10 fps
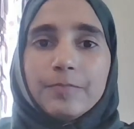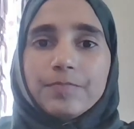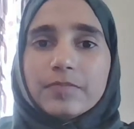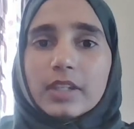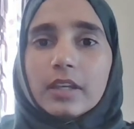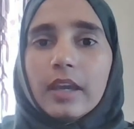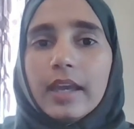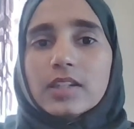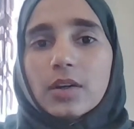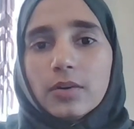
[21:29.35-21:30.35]
Um,
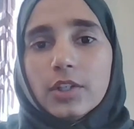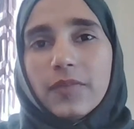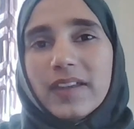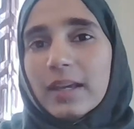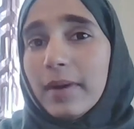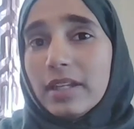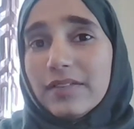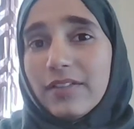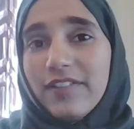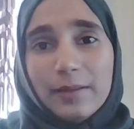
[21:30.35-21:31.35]
And so, you know, think about
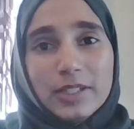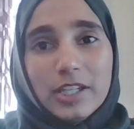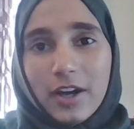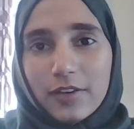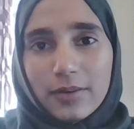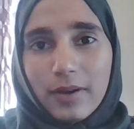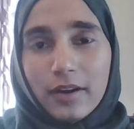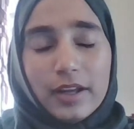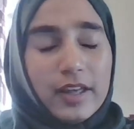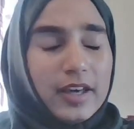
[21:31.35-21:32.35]
even family in other,
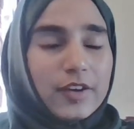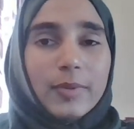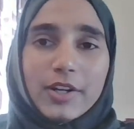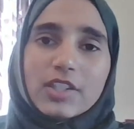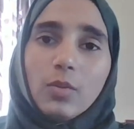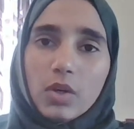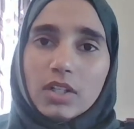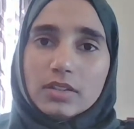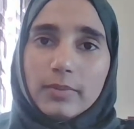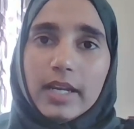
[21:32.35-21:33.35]
in other parts of the
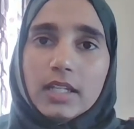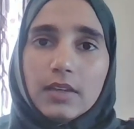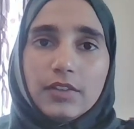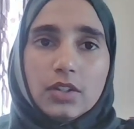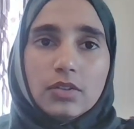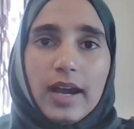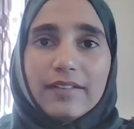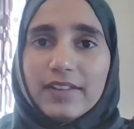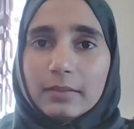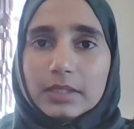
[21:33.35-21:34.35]
world, right? If you
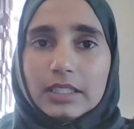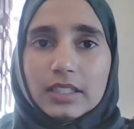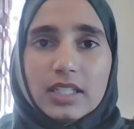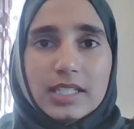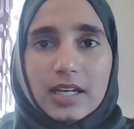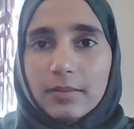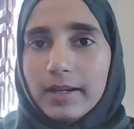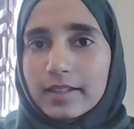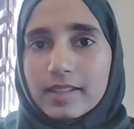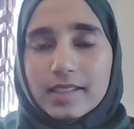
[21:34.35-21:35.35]
have family in India,
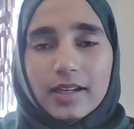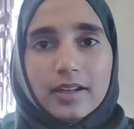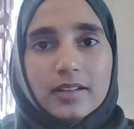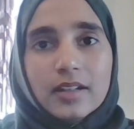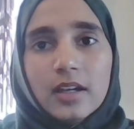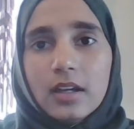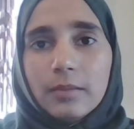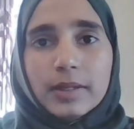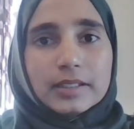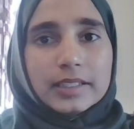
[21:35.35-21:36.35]
Pakistan,
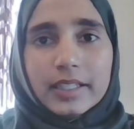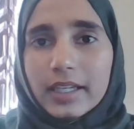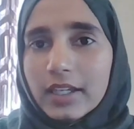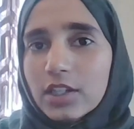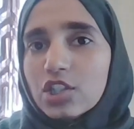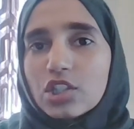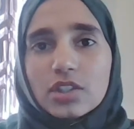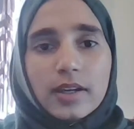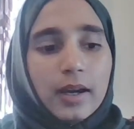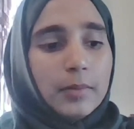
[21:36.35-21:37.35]
Bangladesh,
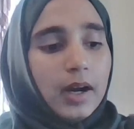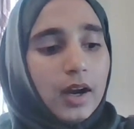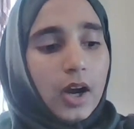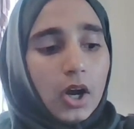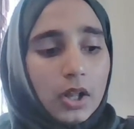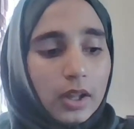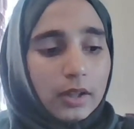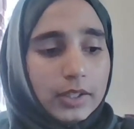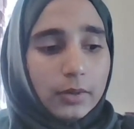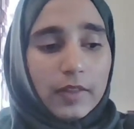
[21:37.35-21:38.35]
um, all,
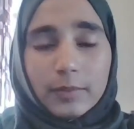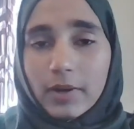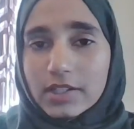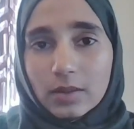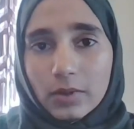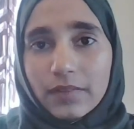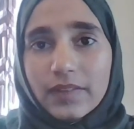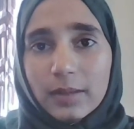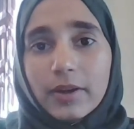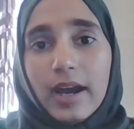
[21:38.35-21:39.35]
you know, other parts of the
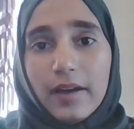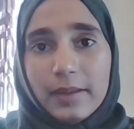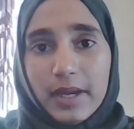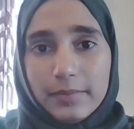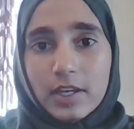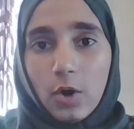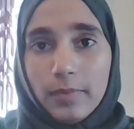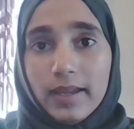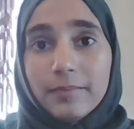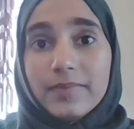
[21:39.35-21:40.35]
world, think about how they might be
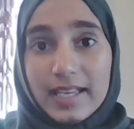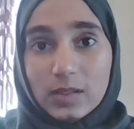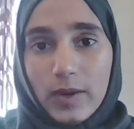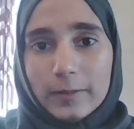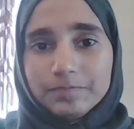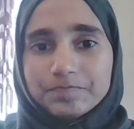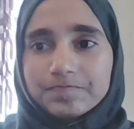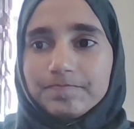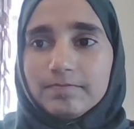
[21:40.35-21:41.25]
coping as well.